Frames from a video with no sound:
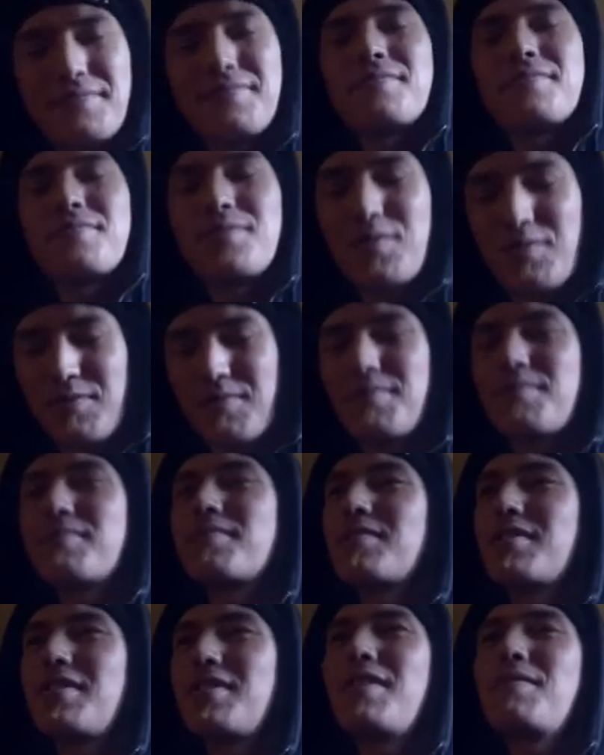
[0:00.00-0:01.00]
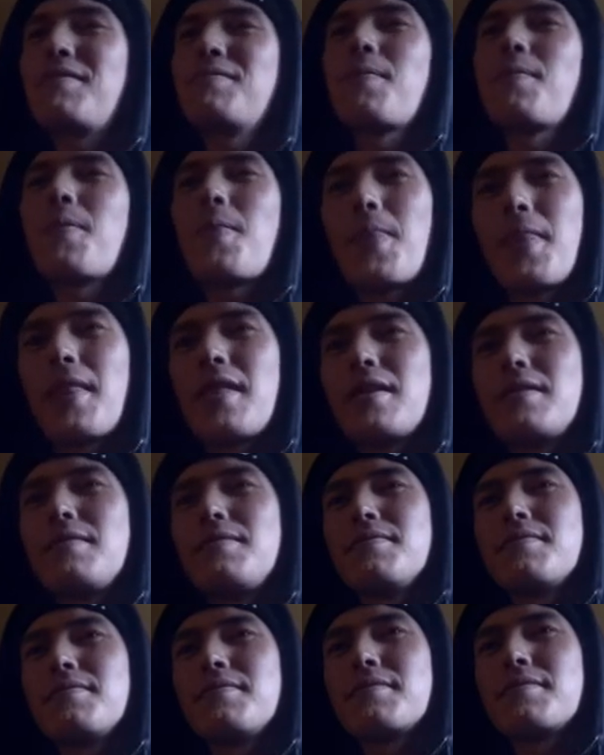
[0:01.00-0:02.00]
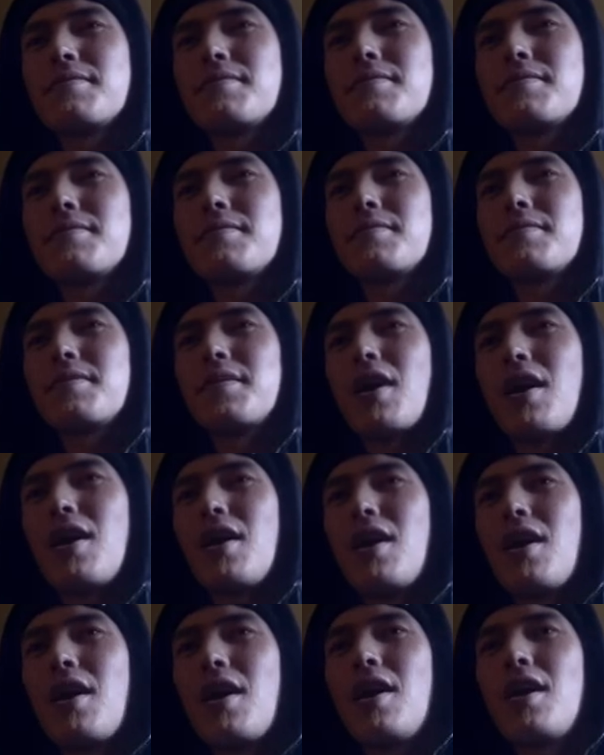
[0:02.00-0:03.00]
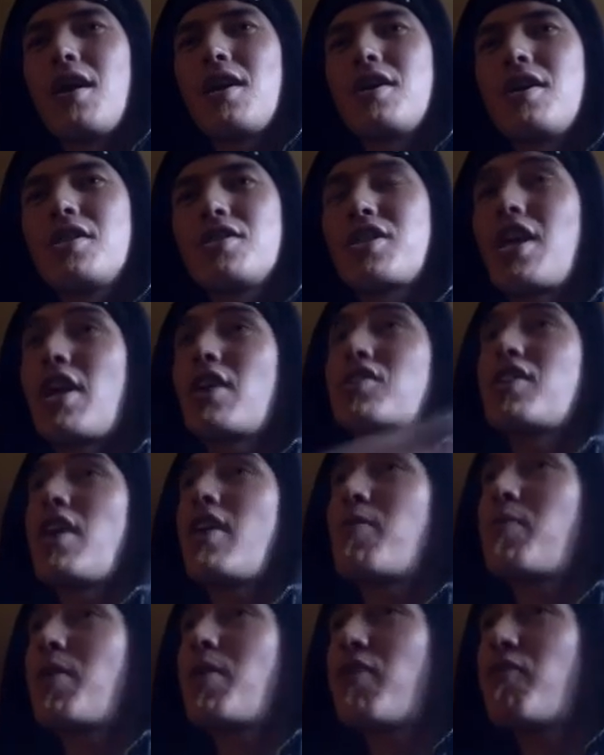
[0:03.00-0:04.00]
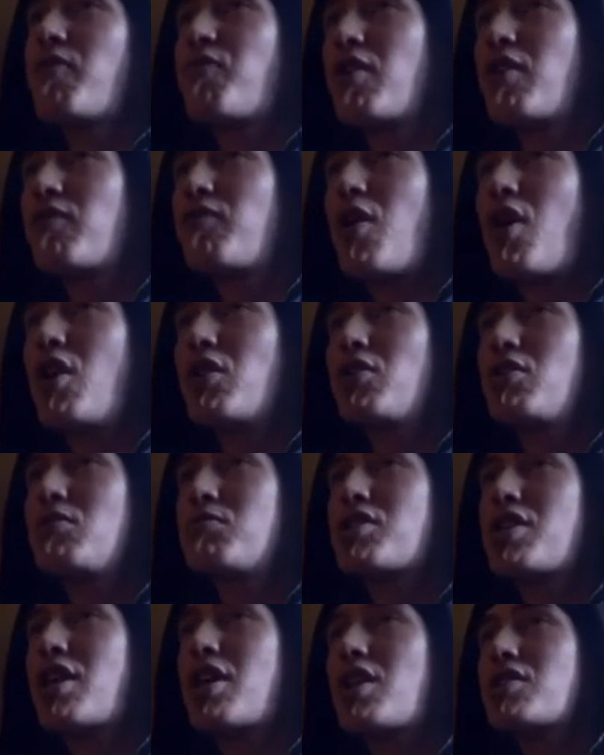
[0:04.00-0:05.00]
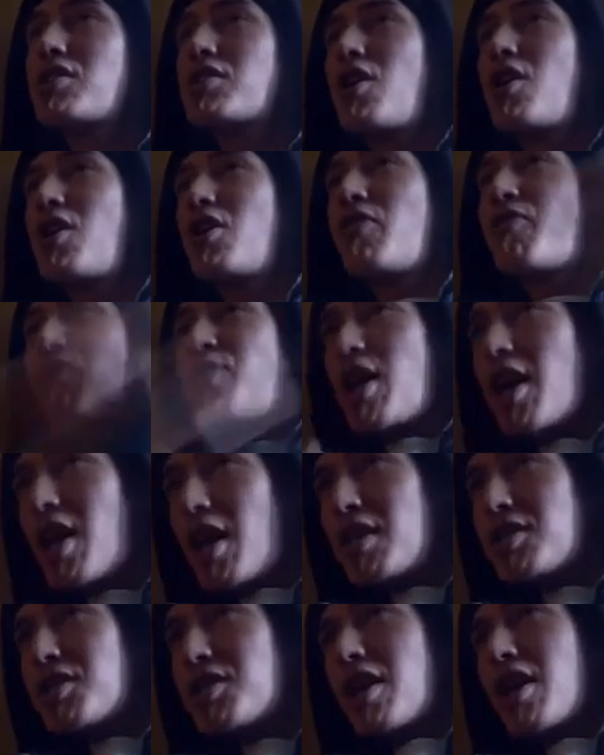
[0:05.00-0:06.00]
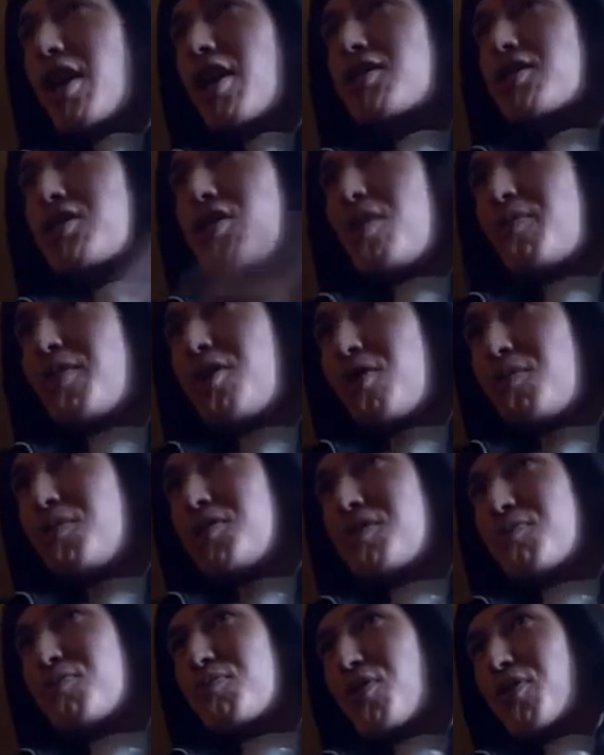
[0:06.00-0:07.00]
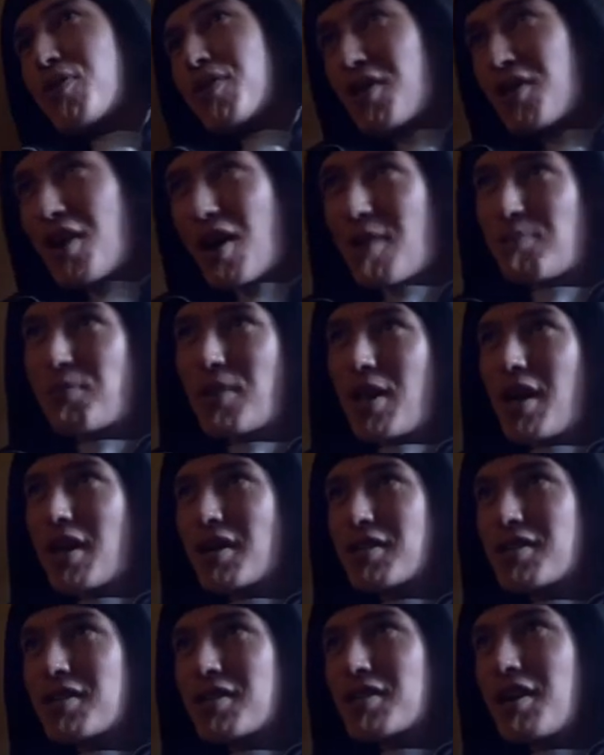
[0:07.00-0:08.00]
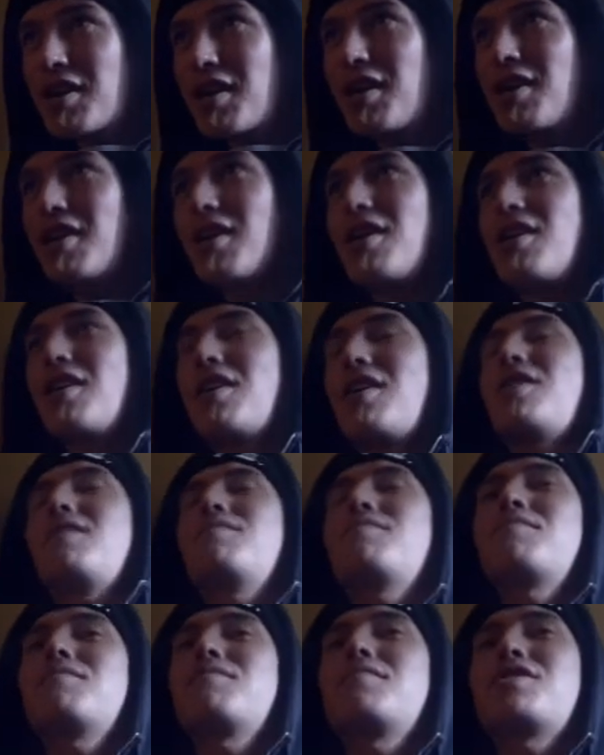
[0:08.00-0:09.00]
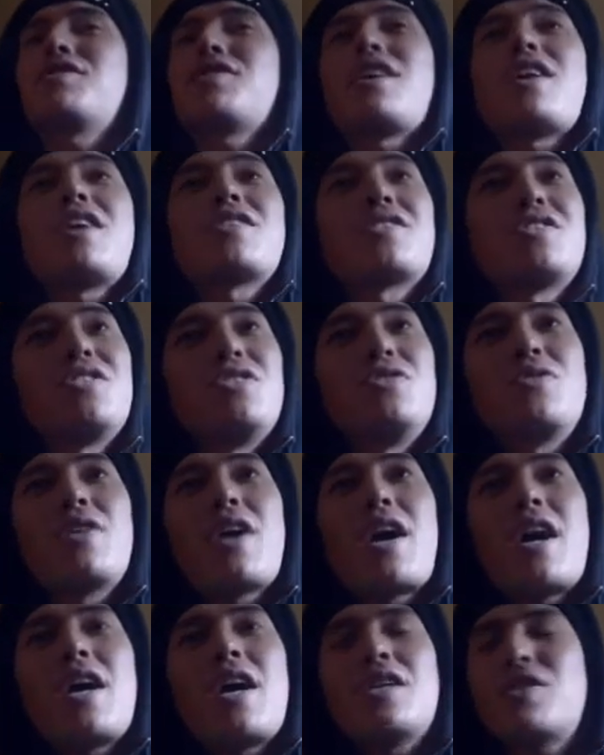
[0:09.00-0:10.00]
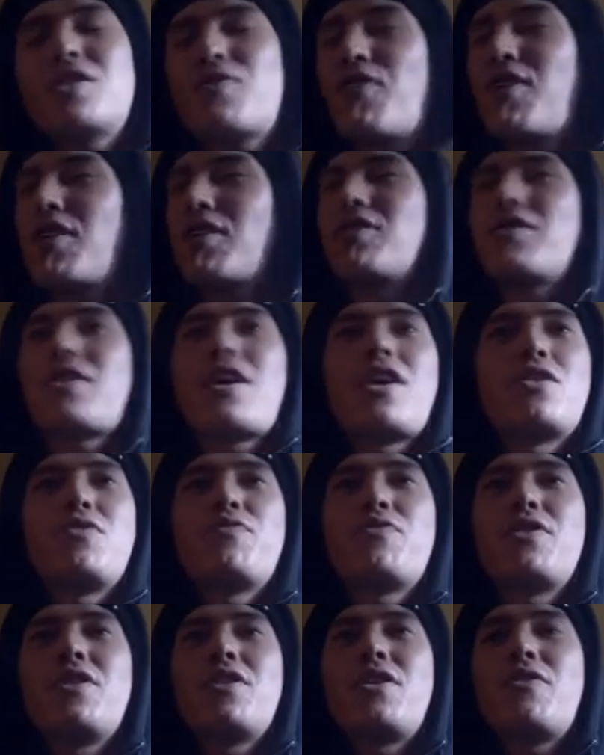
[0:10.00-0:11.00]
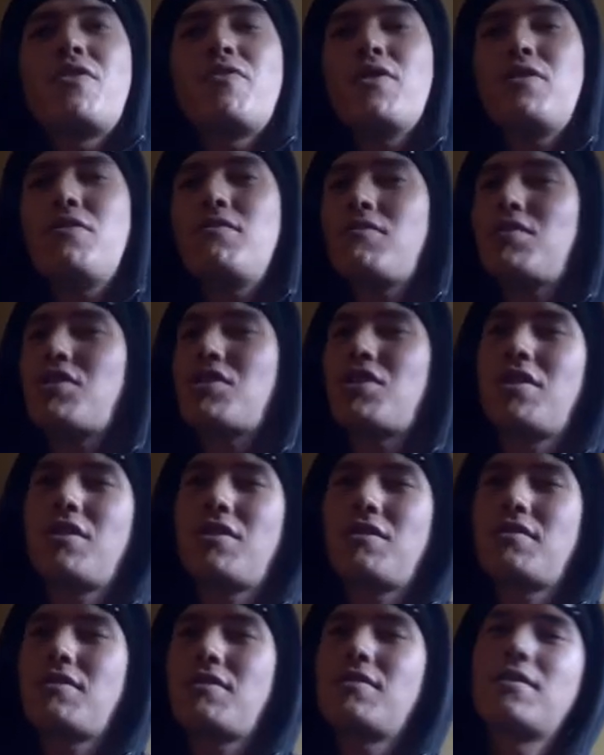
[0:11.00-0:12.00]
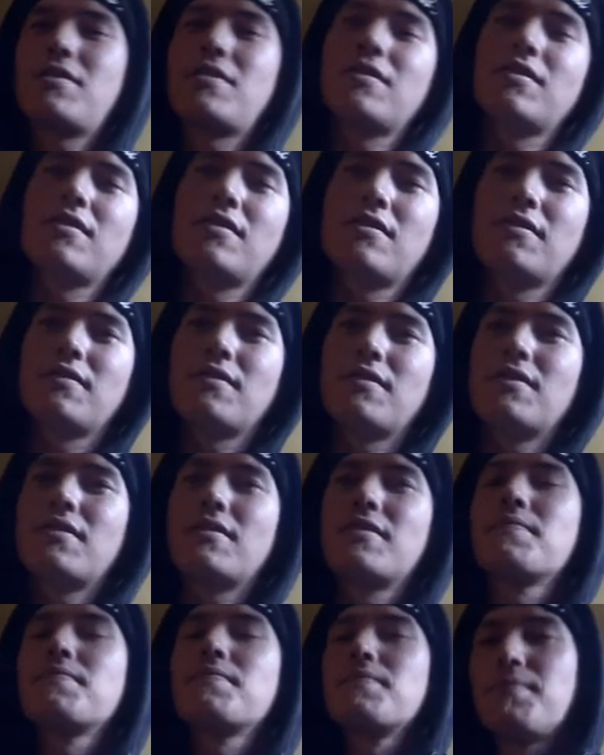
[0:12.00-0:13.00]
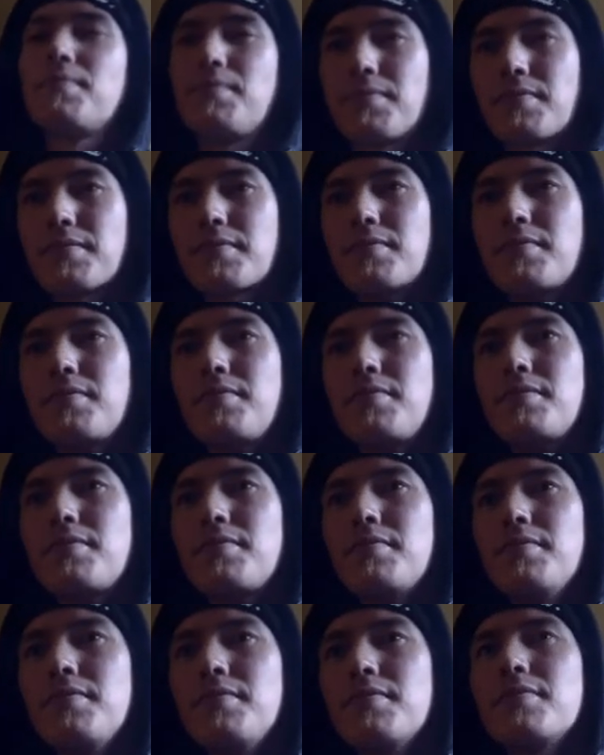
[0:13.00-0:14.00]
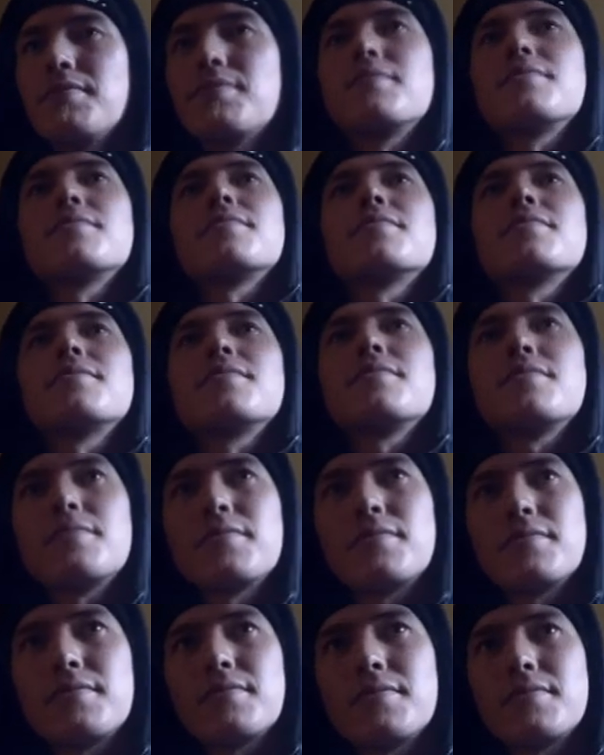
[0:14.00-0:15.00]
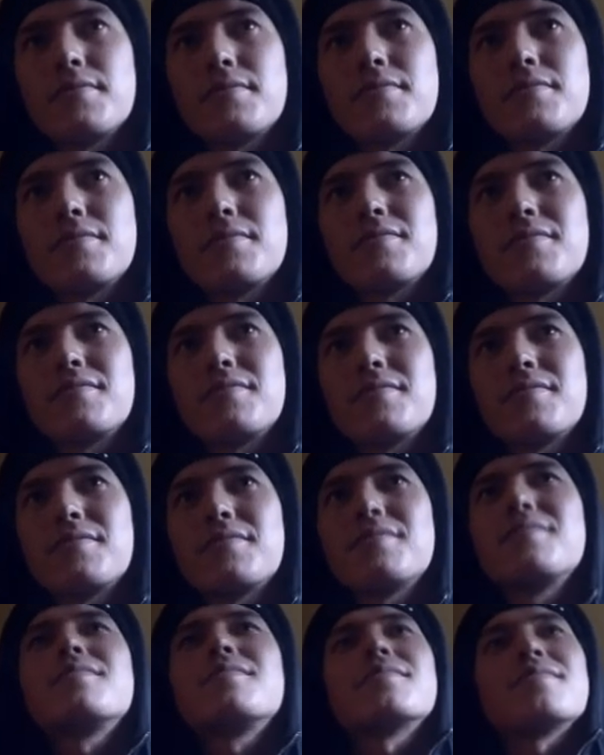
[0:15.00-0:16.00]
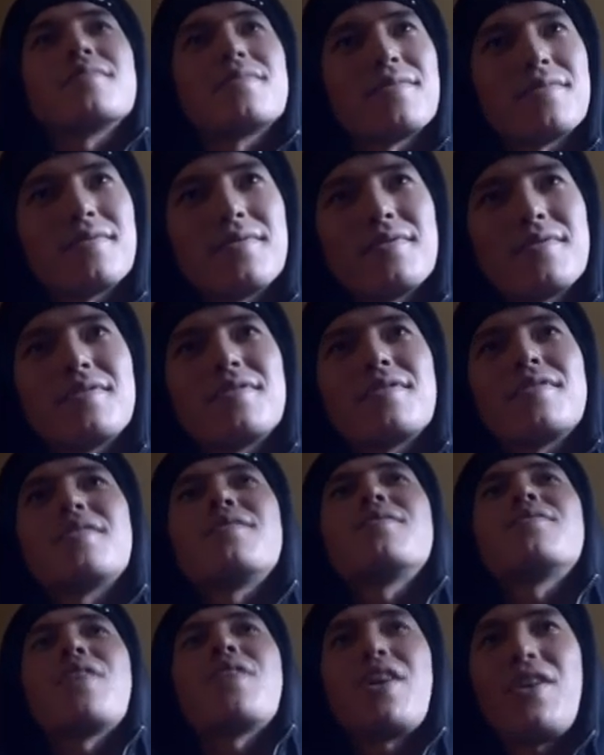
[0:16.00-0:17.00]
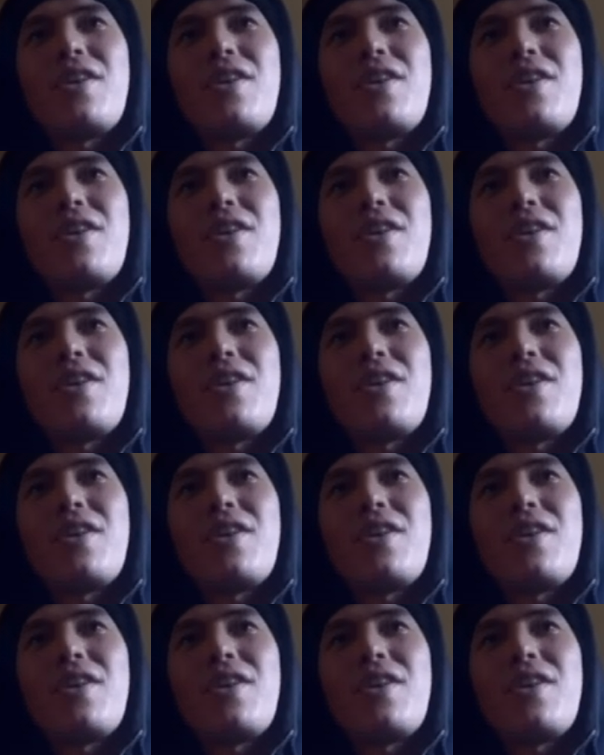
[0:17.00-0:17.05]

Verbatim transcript: Right on, man. Yeah. You know? Any shout-outs? Shout-outs to everybody in Funk Volume. Shout-outs to all the fans. Shout-outs to all my homies in Broken Complex. Shout-outs to you guys. Fucking thank you for the interview. Shit. Yeah, yeah. Huge thank you from Earthlings Entertainment, City of Trees in general, and the wider 208, man. Right